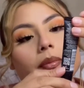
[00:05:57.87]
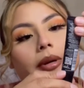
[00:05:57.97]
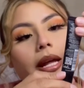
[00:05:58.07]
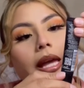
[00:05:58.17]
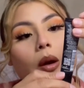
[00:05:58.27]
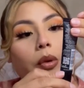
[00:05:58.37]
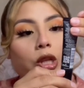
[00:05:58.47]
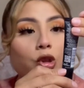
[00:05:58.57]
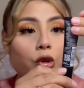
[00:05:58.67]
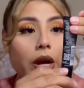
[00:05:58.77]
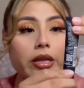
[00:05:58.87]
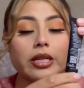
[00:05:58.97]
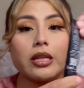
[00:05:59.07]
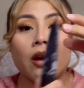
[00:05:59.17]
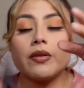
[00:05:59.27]
but I can't wait to try
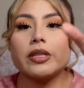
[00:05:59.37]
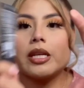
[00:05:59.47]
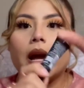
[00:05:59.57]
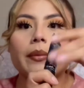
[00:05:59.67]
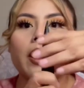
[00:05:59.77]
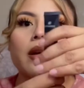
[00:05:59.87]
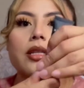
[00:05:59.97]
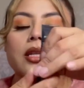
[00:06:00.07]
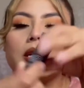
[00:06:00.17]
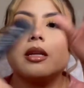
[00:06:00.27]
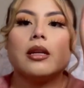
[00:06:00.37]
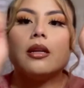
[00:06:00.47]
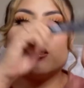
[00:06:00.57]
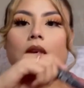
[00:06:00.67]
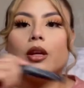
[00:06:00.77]
these. Obviously I'm not,
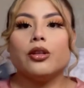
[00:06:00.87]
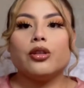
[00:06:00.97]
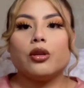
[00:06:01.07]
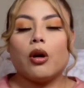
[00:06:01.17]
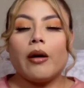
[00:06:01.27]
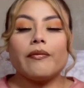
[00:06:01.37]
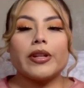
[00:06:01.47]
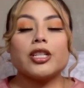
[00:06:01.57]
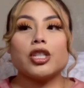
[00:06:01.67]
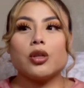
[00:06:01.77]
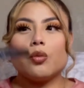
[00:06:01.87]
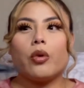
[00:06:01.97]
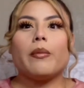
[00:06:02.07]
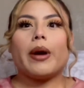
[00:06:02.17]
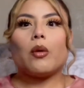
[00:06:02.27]
you know, I'm finishing
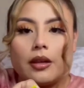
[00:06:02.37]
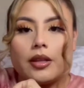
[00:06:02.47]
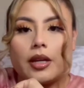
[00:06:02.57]
one by one. And